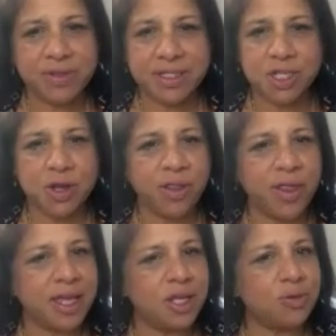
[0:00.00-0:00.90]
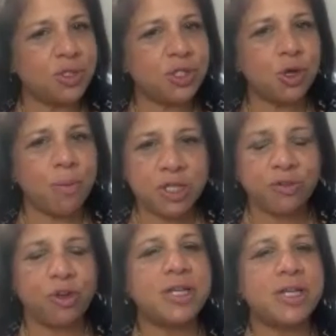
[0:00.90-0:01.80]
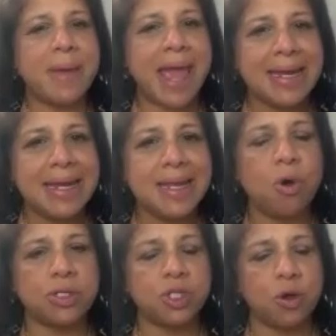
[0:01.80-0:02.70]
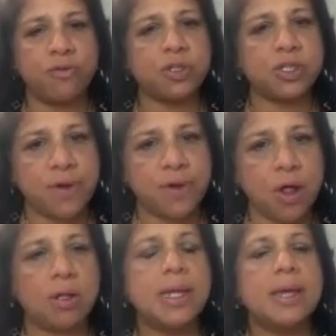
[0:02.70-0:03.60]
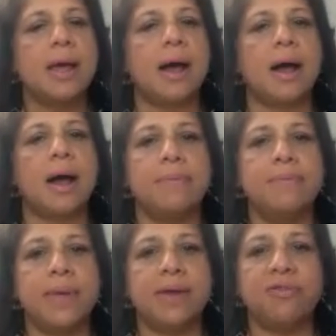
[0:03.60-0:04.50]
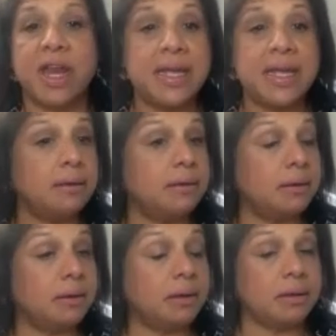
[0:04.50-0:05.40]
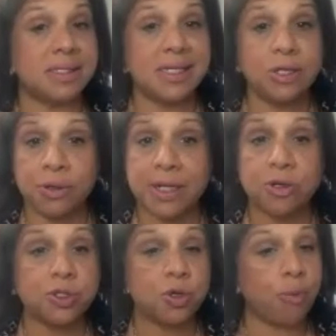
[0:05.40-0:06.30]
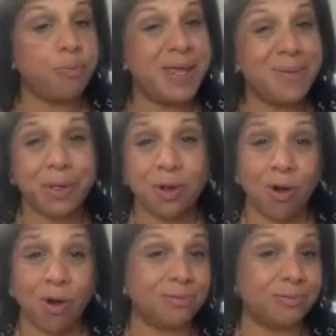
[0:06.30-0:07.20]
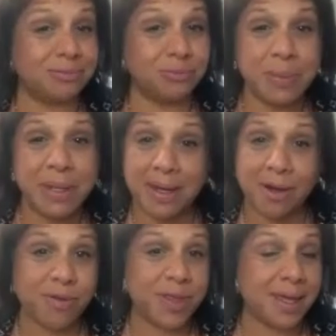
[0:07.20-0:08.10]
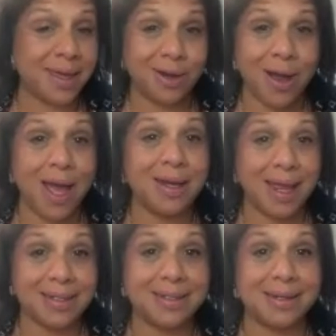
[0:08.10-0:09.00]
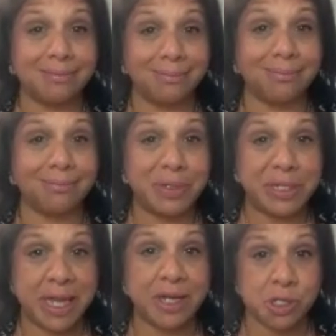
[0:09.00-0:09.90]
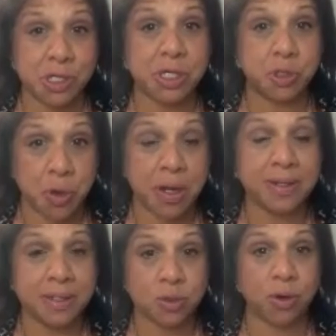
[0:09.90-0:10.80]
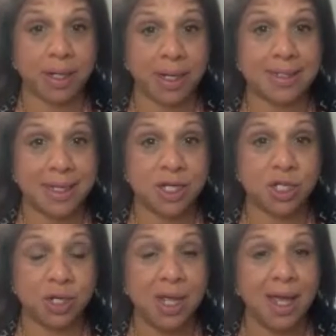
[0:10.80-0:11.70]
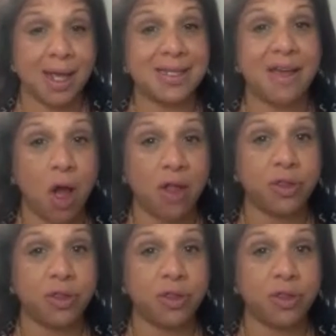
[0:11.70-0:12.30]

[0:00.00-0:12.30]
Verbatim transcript: Thank you so much for your time. Any so first of all, um, for any uh, senior leaders or people or women that are thinking, you know, I'd like to potentially join this organization because I've got